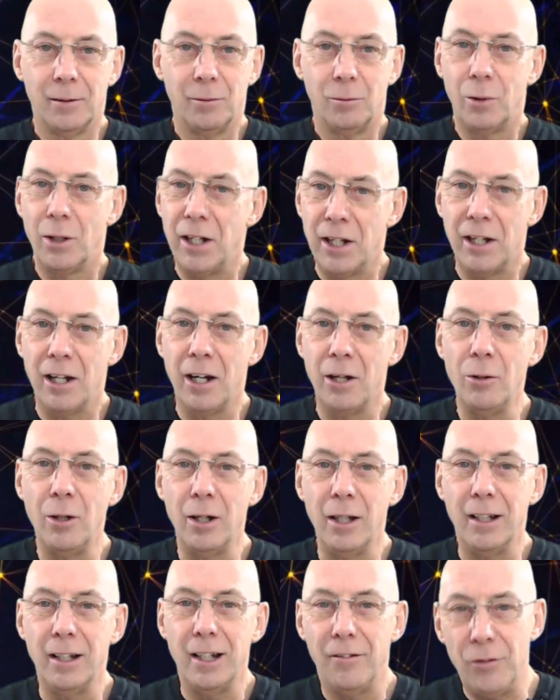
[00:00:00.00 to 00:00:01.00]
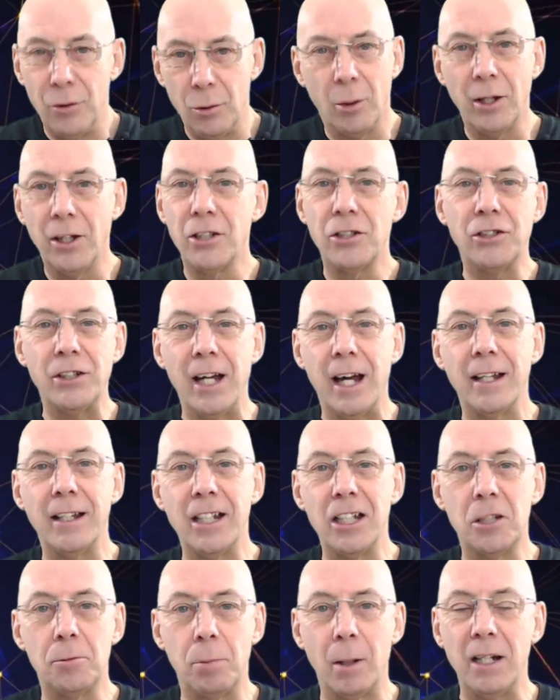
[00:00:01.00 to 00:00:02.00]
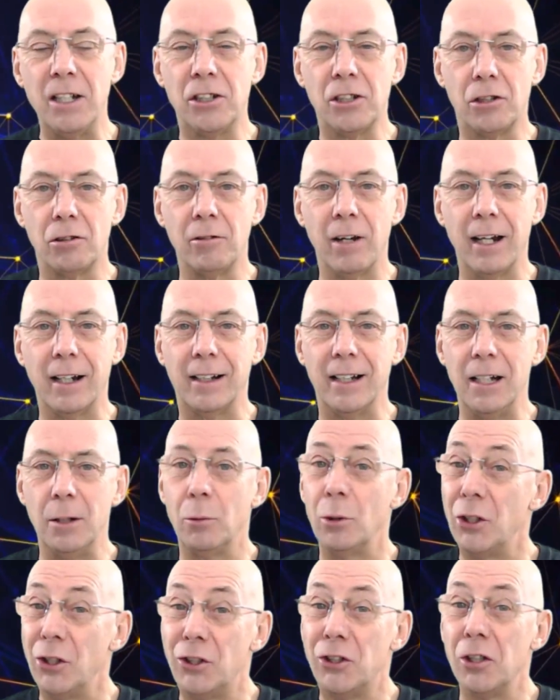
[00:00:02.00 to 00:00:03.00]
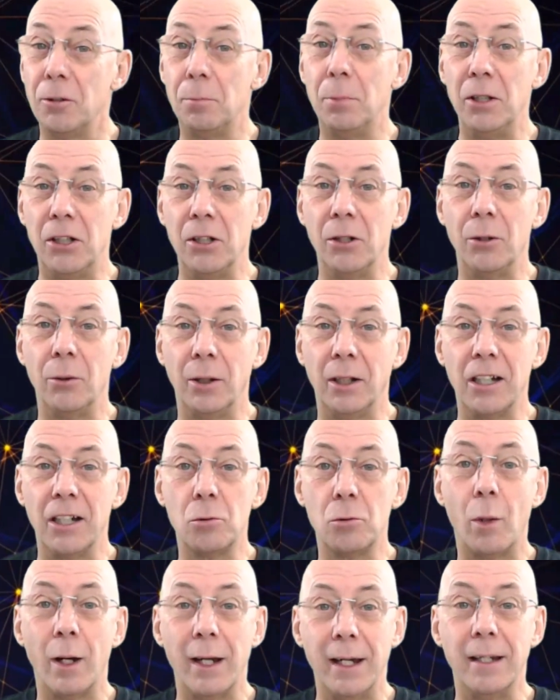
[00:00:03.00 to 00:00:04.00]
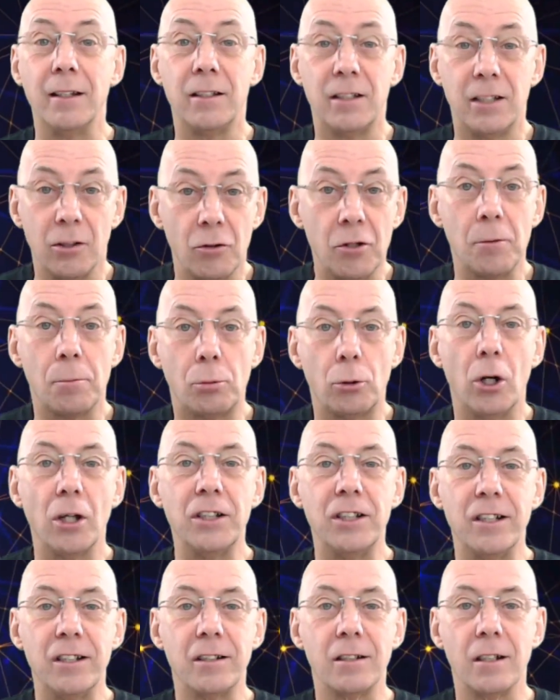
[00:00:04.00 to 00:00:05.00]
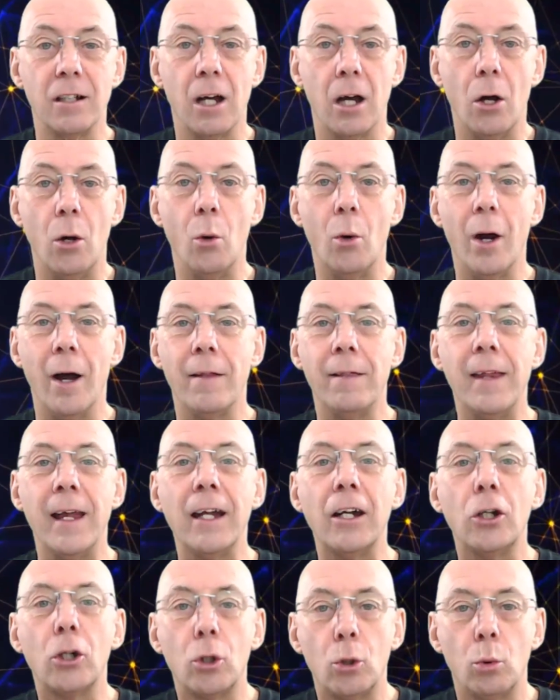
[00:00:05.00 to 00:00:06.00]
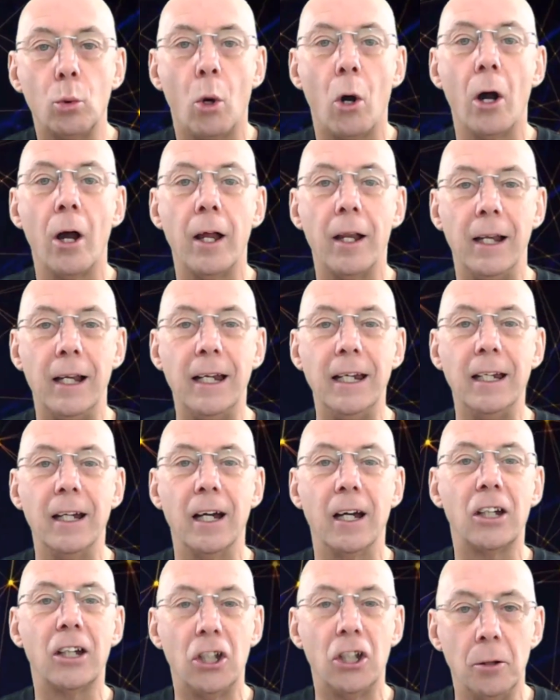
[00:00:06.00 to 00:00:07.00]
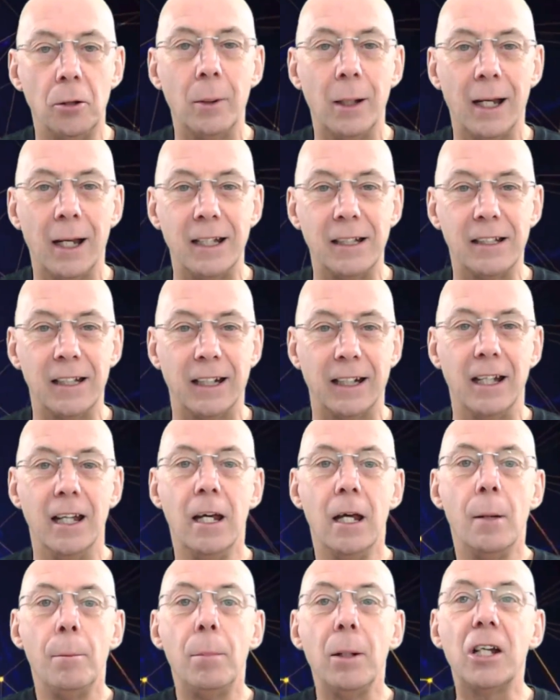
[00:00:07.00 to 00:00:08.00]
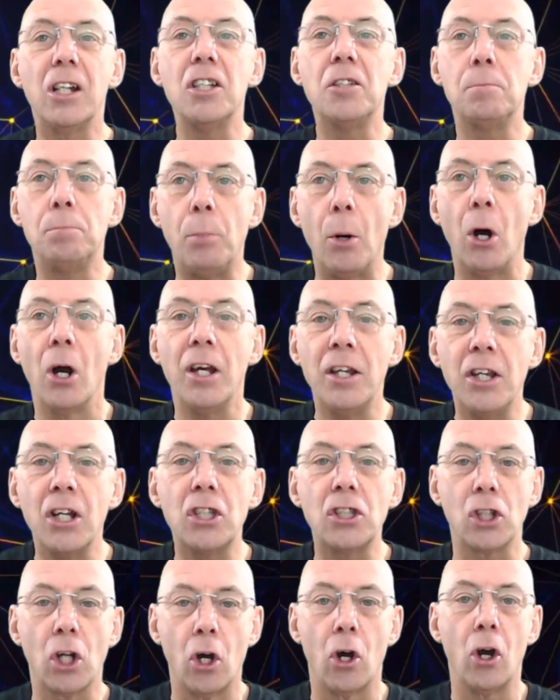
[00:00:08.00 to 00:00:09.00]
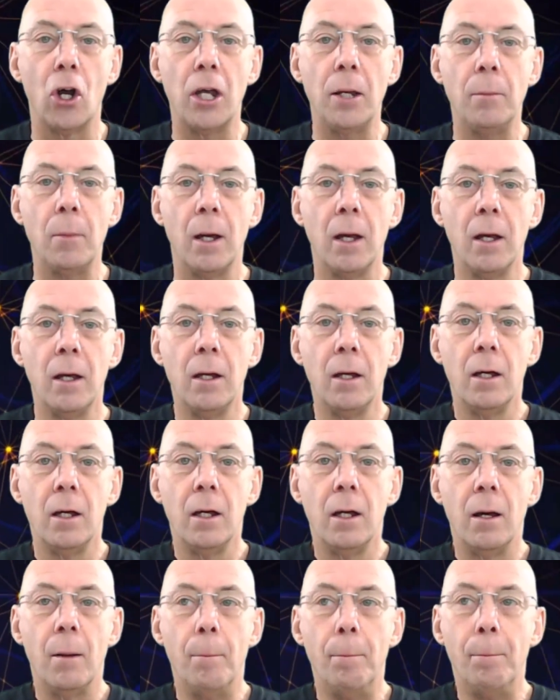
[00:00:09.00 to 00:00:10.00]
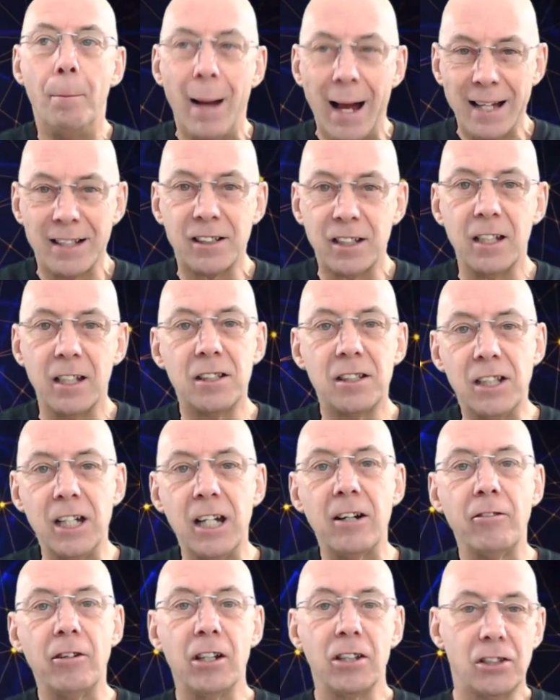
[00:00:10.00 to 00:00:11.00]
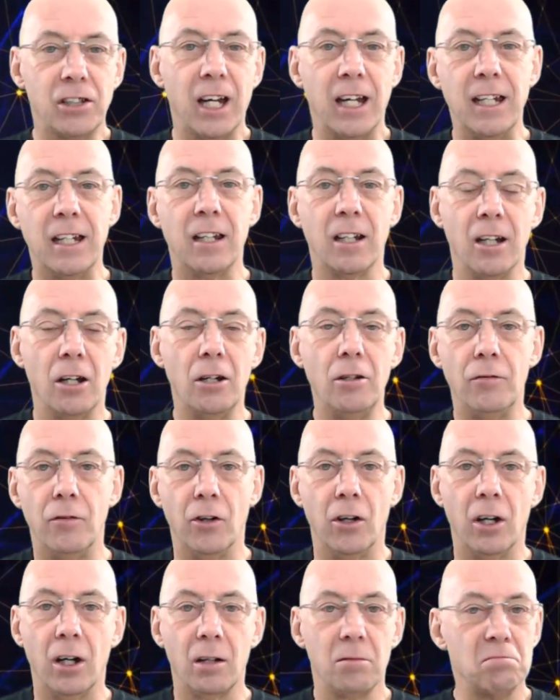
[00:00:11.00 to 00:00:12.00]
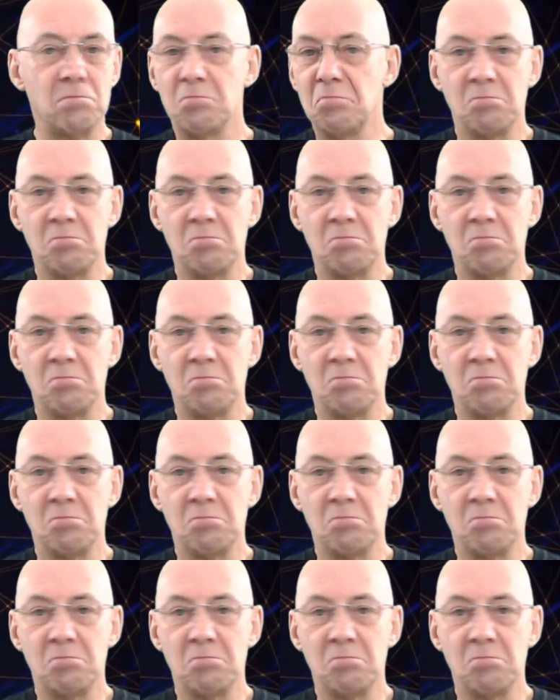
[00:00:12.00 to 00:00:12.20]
Well, you know, if you understand this space correctly, what you should be doing is wait until the price is low and then quietly accumulating. Because by the time mass hysteria has taken over,